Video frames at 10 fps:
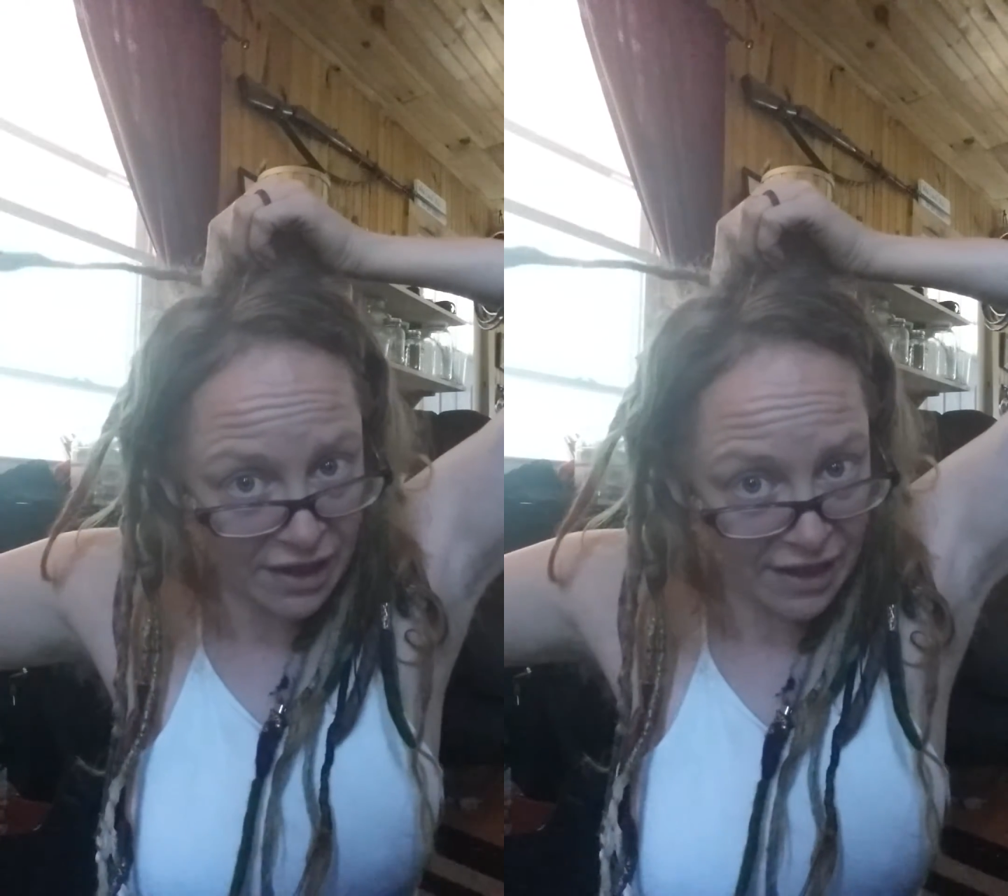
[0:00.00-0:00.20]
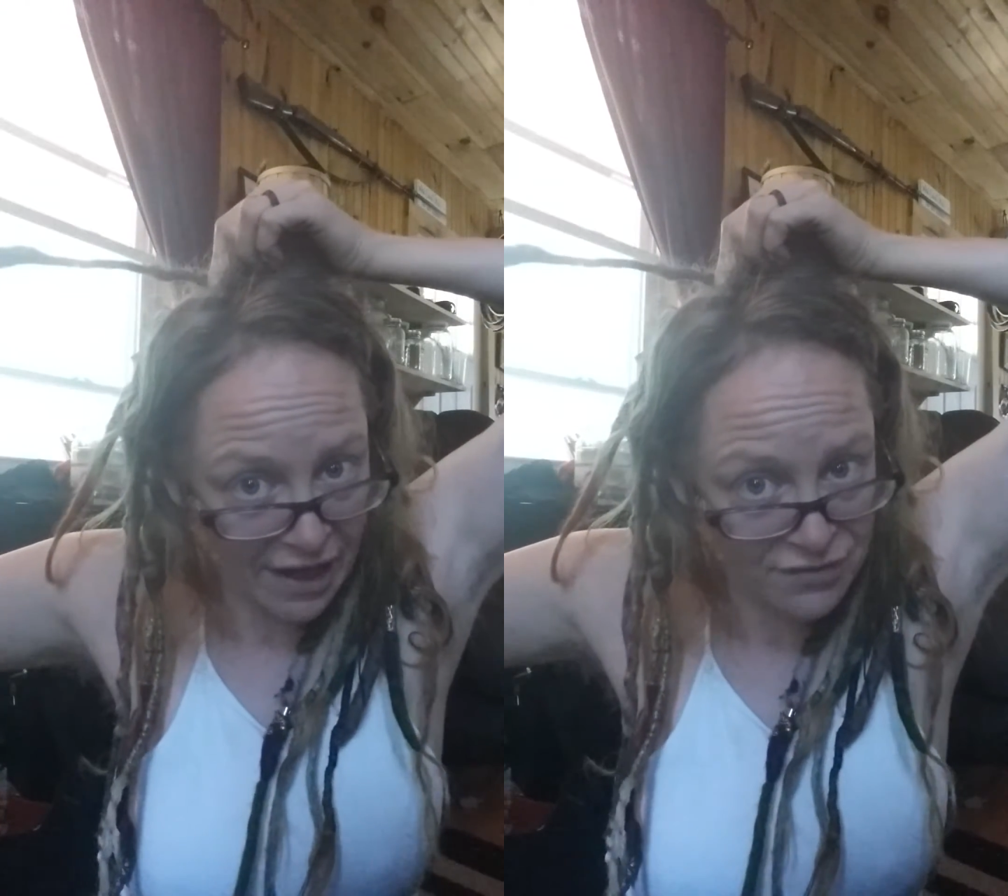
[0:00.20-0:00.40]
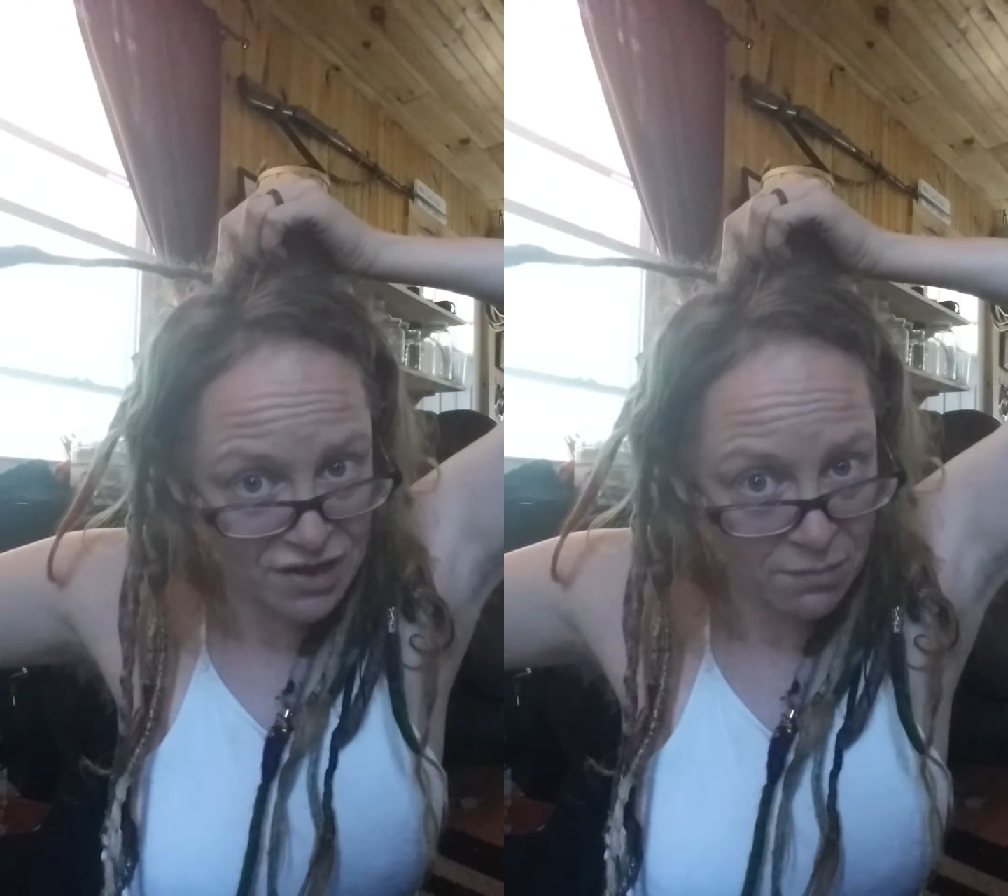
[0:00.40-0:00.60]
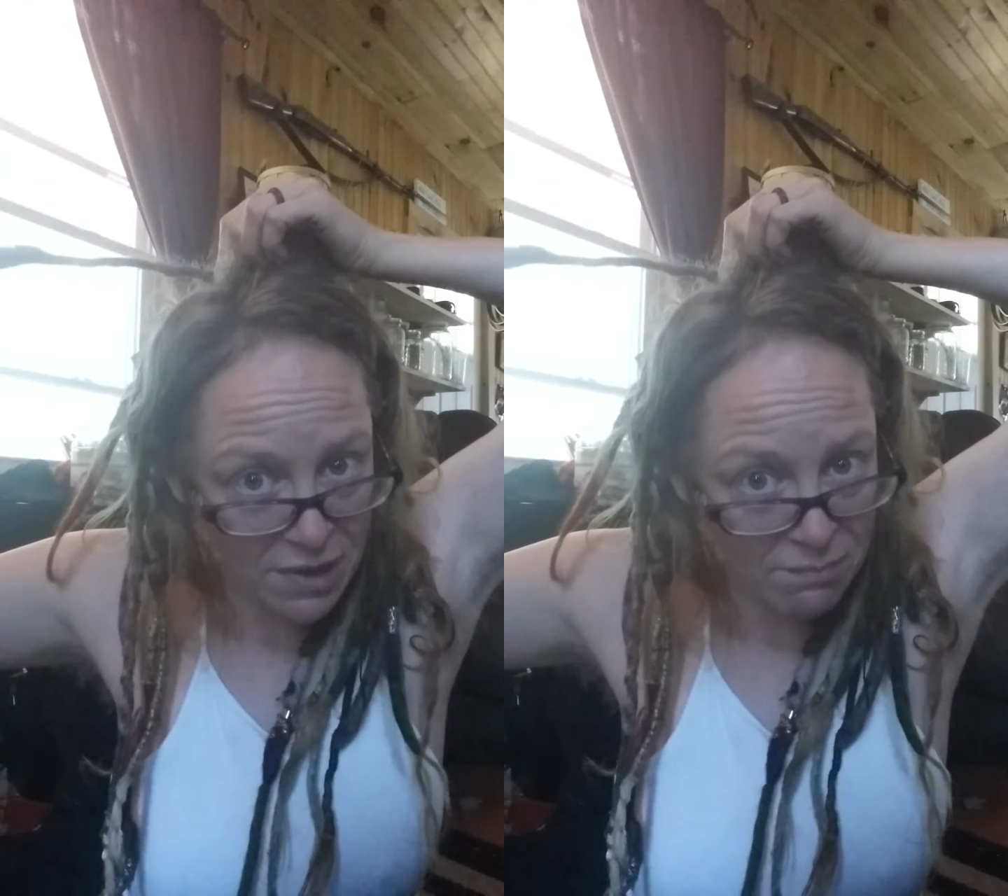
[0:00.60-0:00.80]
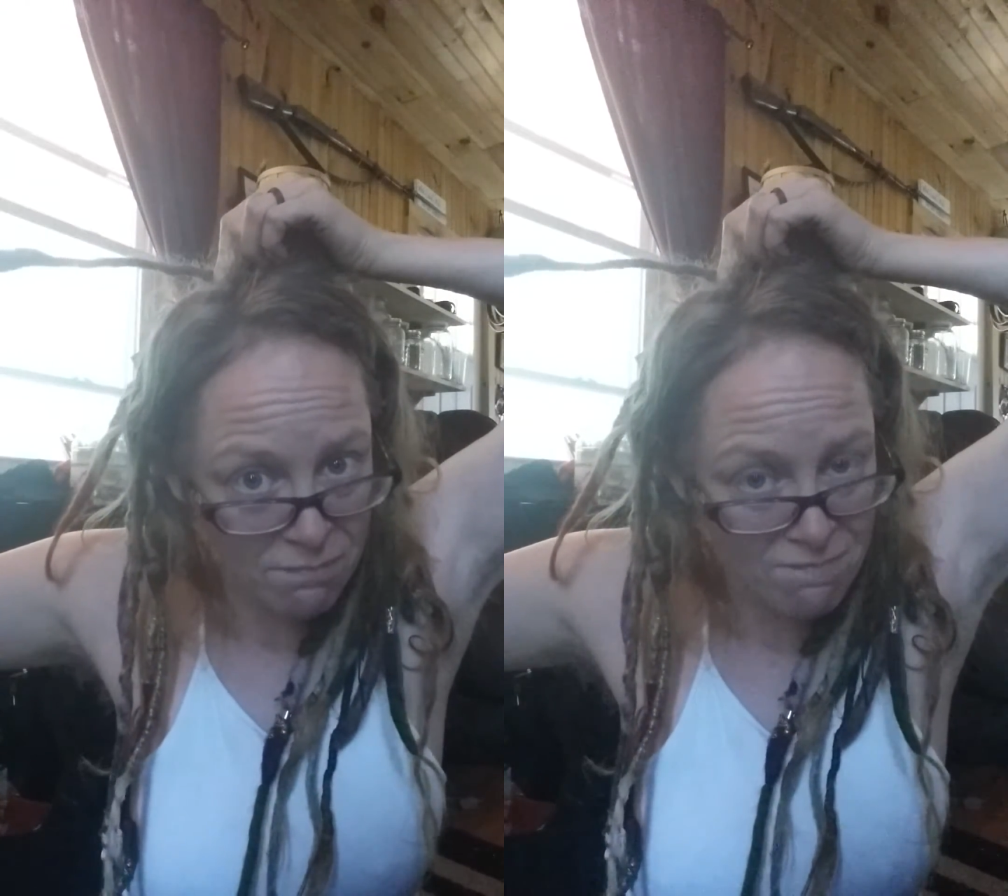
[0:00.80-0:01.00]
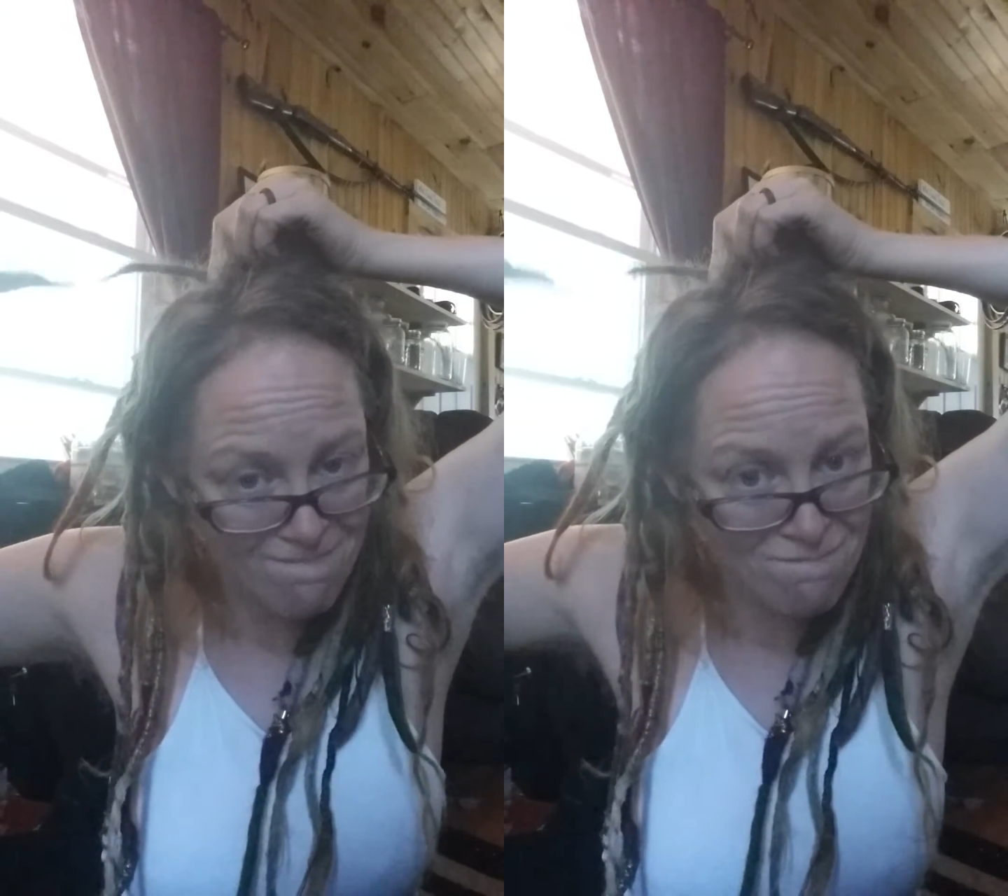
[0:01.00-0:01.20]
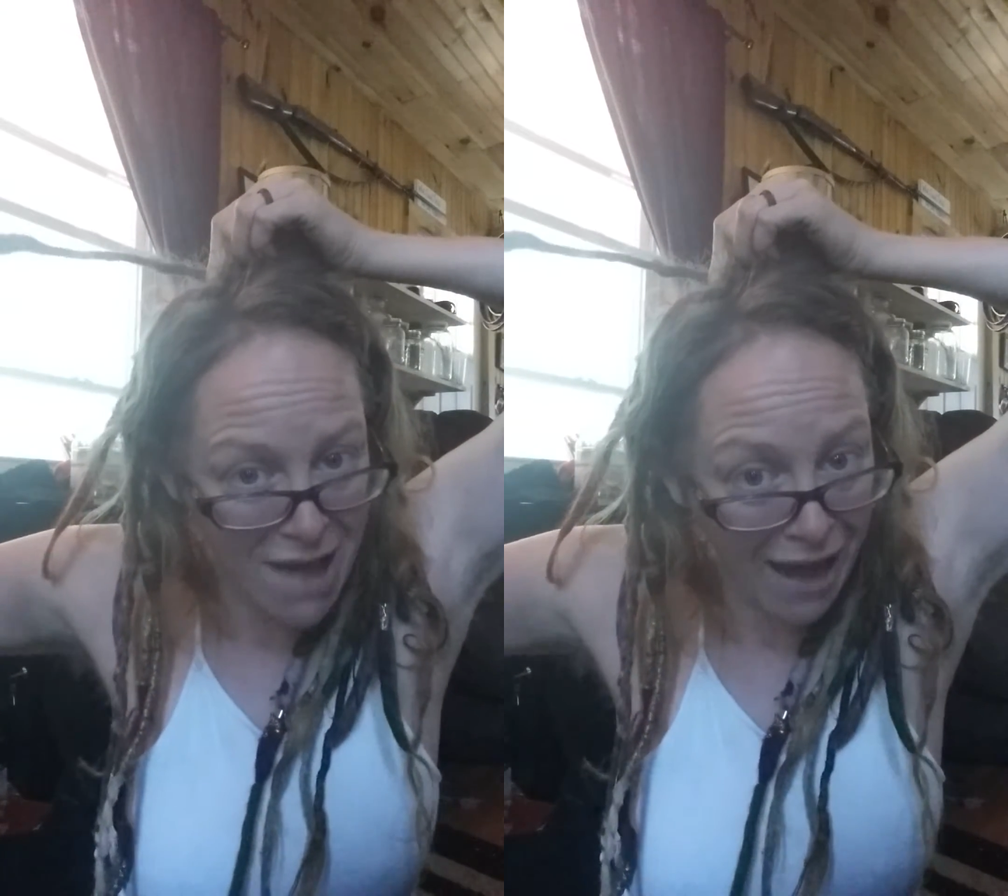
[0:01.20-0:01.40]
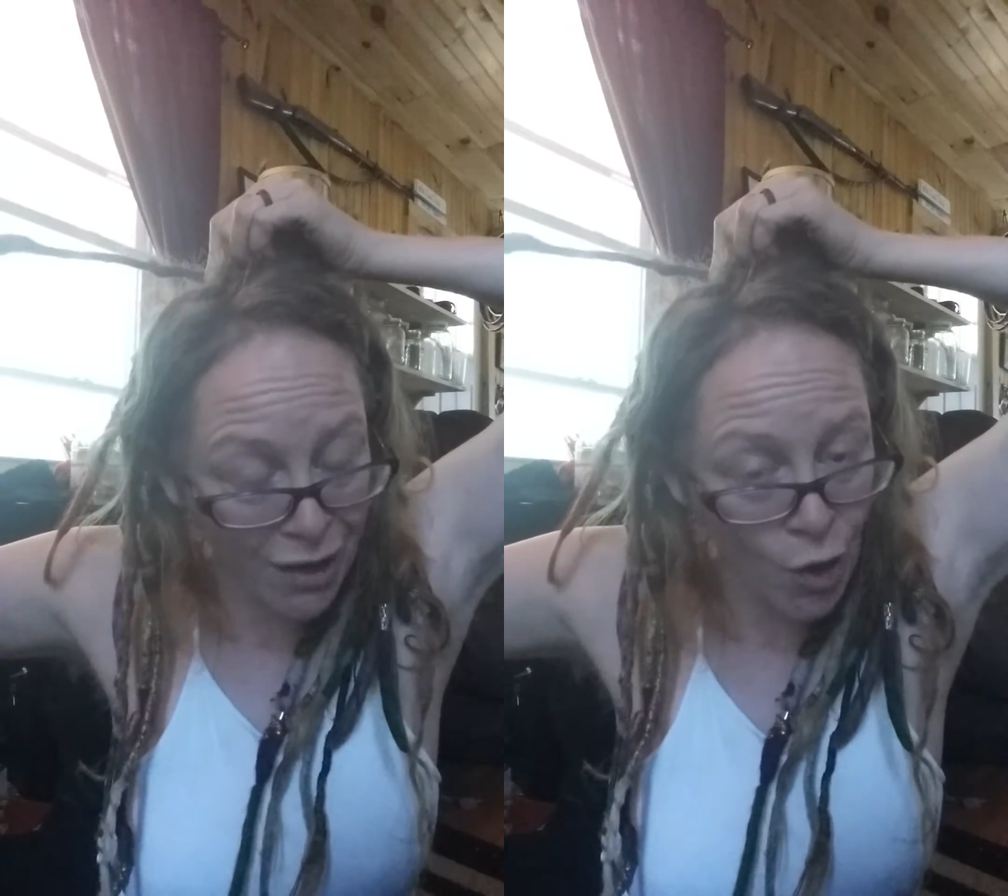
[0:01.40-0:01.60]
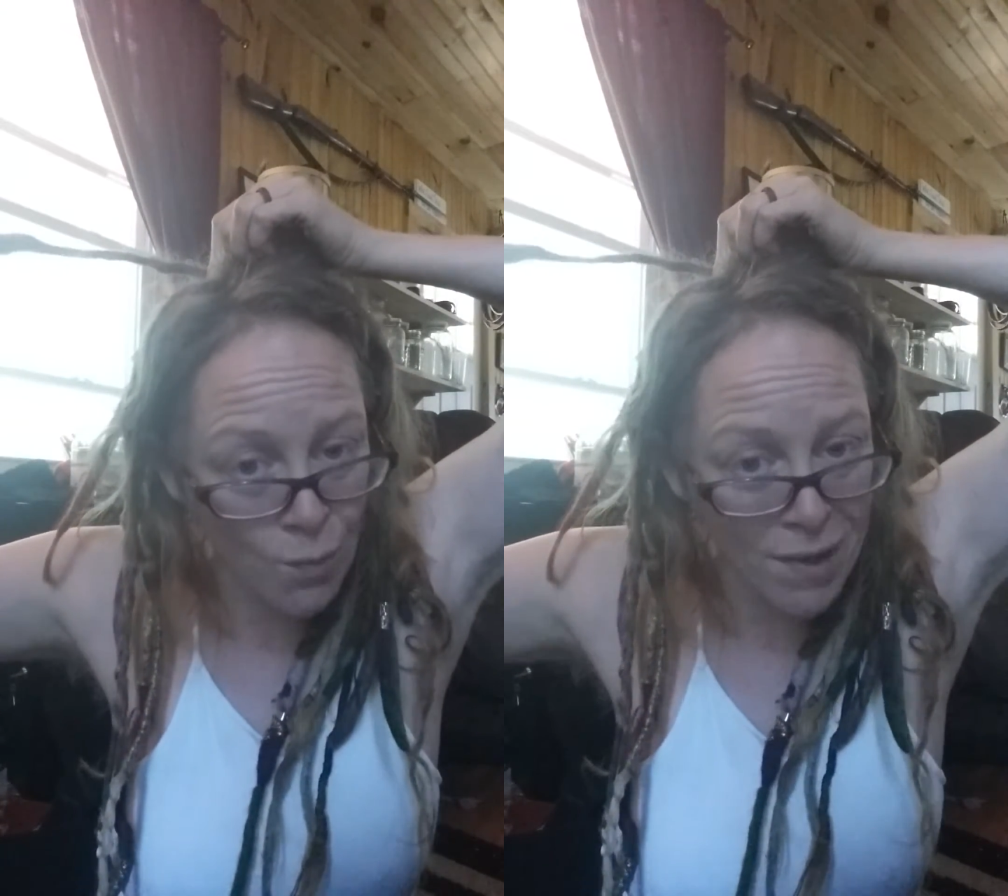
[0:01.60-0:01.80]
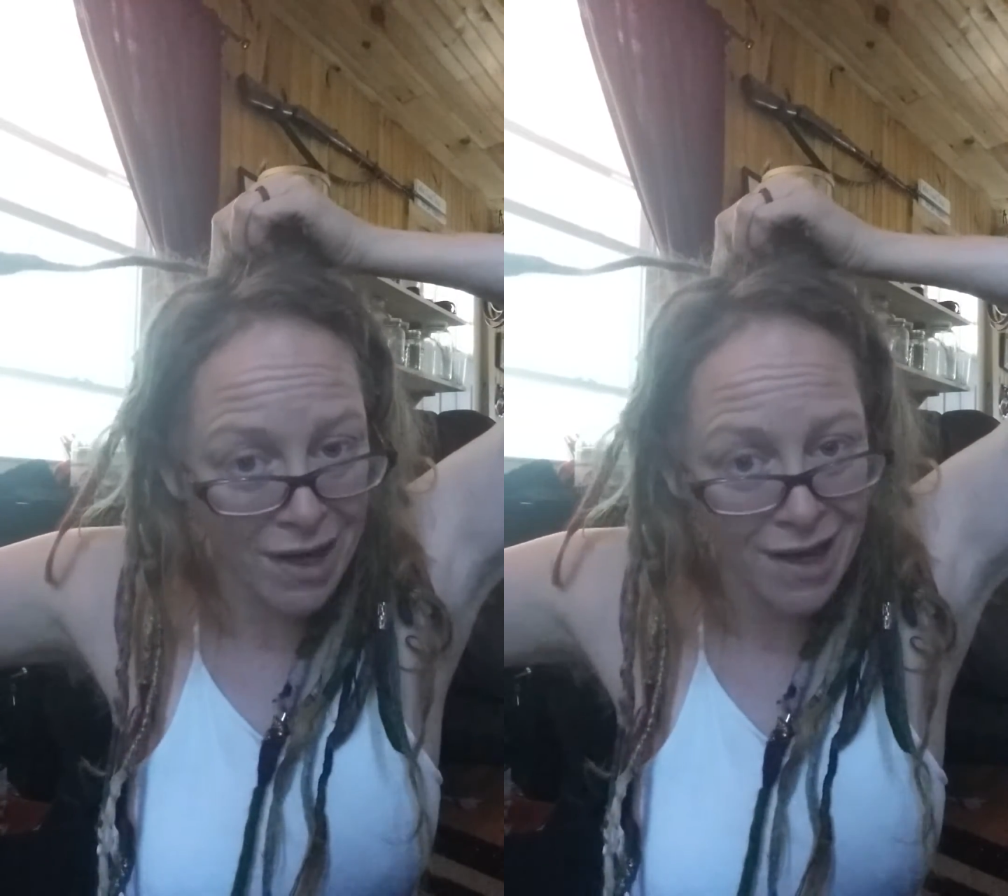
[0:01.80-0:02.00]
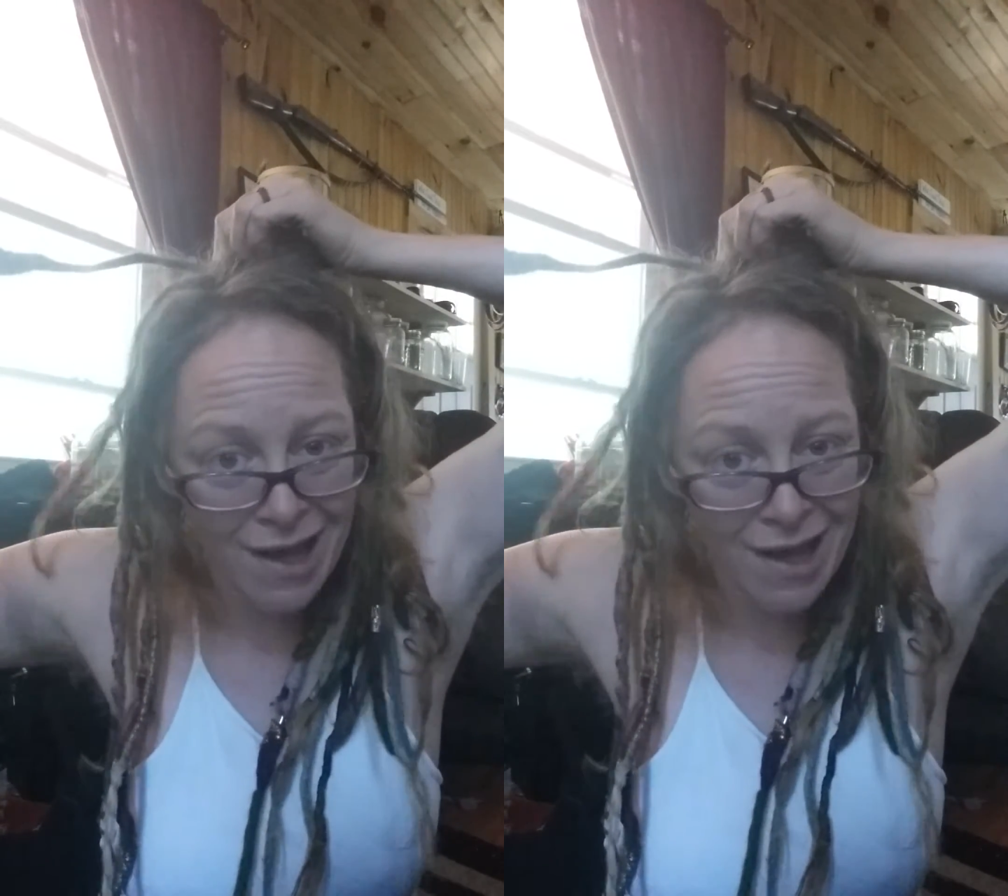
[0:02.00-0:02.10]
and have somebody back comb it,